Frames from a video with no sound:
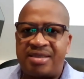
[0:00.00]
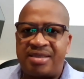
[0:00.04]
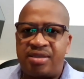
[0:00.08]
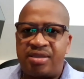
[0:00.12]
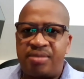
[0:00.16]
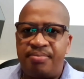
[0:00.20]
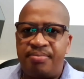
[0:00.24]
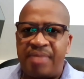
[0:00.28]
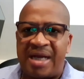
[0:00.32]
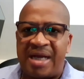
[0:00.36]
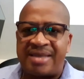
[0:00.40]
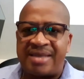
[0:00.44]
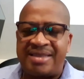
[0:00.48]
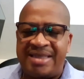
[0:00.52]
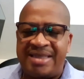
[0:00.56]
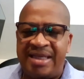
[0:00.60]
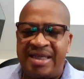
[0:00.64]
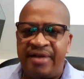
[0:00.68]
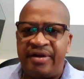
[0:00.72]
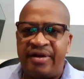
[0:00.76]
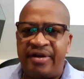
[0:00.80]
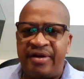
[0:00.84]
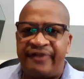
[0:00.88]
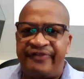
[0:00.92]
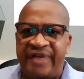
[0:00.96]

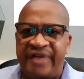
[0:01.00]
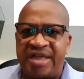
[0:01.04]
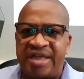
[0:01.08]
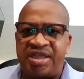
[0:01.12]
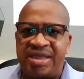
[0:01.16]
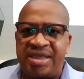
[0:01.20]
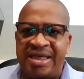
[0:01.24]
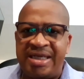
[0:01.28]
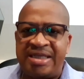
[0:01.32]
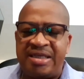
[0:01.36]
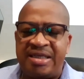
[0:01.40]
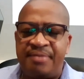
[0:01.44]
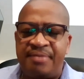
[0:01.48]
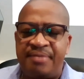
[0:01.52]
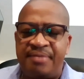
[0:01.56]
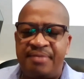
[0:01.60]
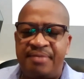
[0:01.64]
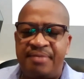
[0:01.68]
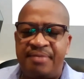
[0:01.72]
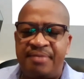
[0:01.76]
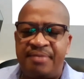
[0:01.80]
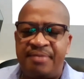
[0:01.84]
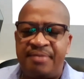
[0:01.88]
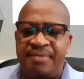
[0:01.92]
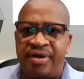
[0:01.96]
bacteria, flesh-eating
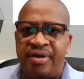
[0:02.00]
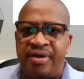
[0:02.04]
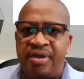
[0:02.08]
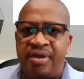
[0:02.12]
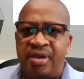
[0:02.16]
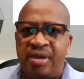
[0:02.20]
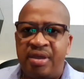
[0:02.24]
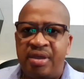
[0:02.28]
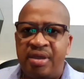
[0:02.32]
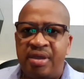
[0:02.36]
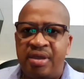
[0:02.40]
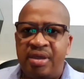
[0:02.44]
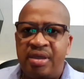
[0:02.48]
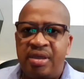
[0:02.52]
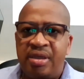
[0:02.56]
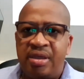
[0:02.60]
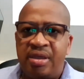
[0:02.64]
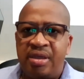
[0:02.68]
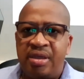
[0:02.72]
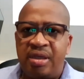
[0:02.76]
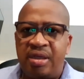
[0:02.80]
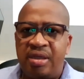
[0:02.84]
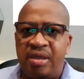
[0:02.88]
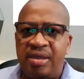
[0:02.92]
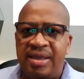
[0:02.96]
bacteria
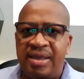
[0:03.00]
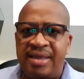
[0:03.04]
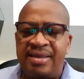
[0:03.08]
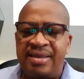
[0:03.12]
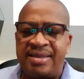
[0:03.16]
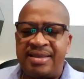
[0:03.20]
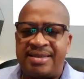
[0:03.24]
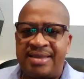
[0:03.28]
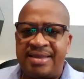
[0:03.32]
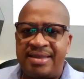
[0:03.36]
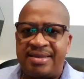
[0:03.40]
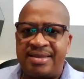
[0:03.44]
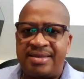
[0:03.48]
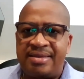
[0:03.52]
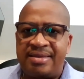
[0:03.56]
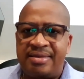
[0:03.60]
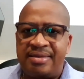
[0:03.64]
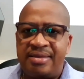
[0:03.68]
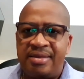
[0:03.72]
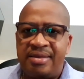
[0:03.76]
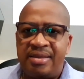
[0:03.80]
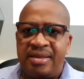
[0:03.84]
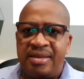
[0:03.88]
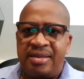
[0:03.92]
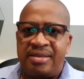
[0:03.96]
illnesses
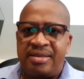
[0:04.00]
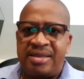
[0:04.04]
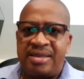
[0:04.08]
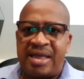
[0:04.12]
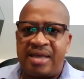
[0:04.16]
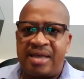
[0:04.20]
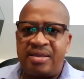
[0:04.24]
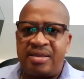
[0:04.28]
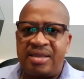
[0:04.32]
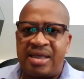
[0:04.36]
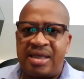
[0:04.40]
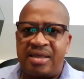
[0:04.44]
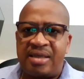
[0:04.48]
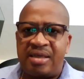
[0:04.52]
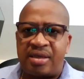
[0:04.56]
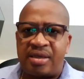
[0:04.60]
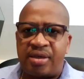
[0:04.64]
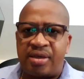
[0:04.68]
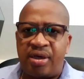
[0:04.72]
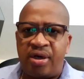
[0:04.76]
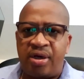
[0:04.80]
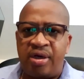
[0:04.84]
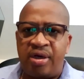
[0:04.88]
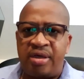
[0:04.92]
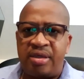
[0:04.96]
that
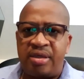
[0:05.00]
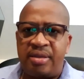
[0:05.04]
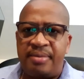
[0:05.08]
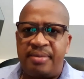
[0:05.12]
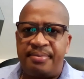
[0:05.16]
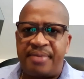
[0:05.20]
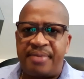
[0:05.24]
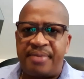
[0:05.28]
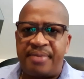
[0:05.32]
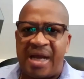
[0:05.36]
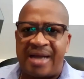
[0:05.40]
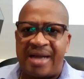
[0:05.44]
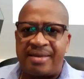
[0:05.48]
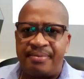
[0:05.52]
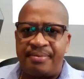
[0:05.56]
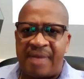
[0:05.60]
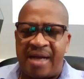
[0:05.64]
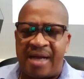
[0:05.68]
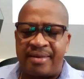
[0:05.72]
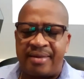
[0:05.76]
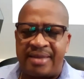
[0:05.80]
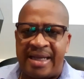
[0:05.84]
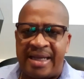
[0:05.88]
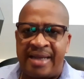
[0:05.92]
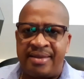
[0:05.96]
occurred back
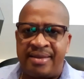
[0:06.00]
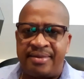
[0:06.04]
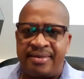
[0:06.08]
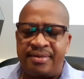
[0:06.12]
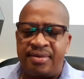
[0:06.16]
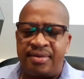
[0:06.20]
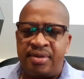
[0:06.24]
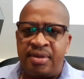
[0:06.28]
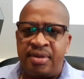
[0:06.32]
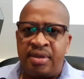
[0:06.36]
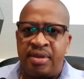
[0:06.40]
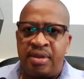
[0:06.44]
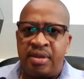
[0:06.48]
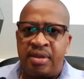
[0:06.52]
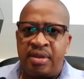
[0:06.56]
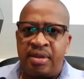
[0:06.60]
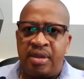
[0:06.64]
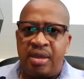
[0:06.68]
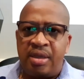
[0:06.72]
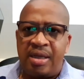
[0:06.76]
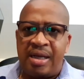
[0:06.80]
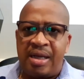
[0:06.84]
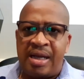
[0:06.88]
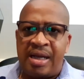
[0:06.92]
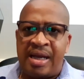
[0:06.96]
then.
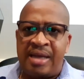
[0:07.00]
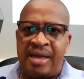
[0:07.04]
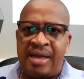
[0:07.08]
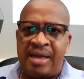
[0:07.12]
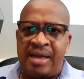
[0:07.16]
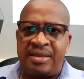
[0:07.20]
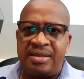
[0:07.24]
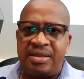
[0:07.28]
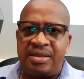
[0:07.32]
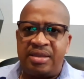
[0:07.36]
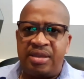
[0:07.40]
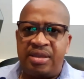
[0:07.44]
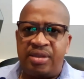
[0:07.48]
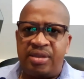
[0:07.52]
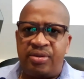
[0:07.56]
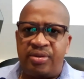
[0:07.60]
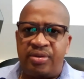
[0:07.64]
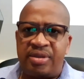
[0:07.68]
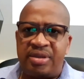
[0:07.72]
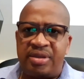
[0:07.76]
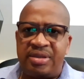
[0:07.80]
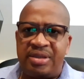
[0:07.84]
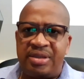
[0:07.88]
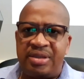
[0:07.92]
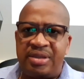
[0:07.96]
And you know,
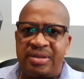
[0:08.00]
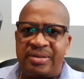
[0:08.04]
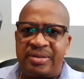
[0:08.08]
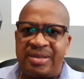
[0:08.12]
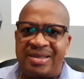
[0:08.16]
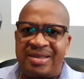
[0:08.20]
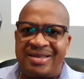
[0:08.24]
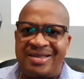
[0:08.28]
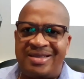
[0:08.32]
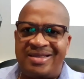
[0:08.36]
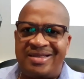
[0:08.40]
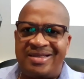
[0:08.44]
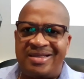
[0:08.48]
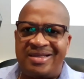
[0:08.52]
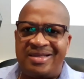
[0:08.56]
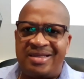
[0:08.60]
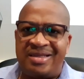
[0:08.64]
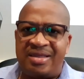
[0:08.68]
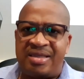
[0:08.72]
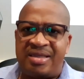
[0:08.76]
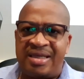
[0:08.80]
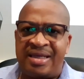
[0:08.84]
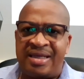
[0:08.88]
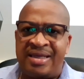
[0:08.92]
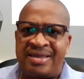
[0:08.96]
the
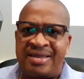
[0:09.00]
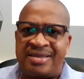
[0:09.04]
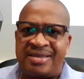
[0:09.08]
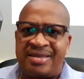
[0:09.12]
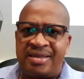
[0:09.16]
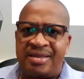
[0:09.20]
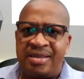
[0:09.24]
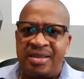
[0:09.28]
thing is,